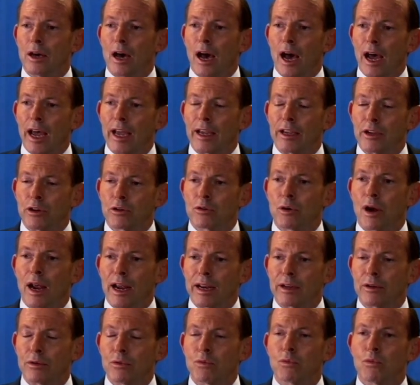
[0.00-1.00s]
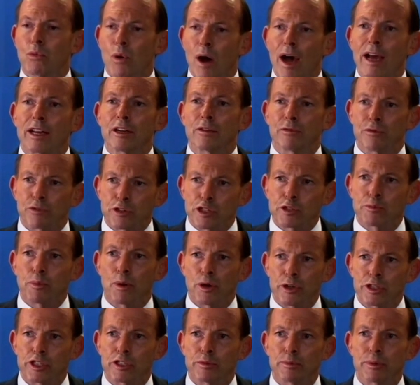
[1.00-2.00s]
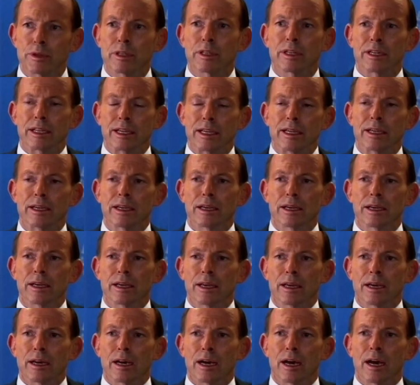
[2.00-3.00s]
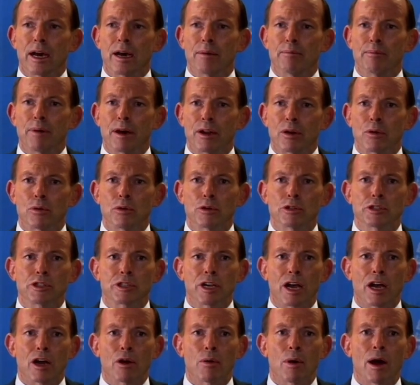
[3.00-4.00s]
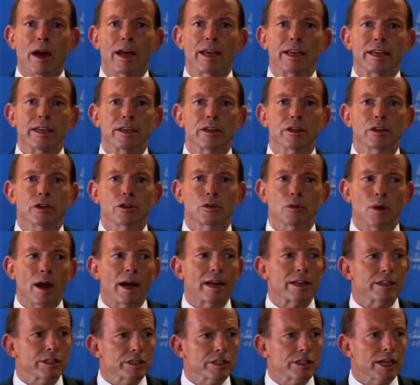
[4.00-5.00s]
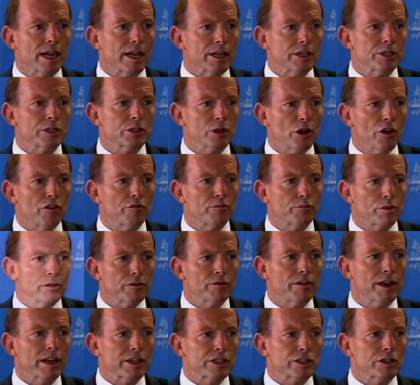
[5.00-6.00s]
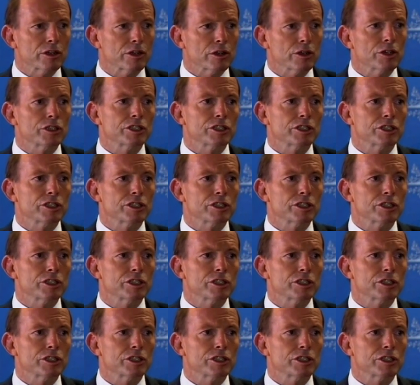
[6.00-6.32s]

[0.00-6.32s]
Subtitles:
a great weight of responsibility, but also a great sense of professional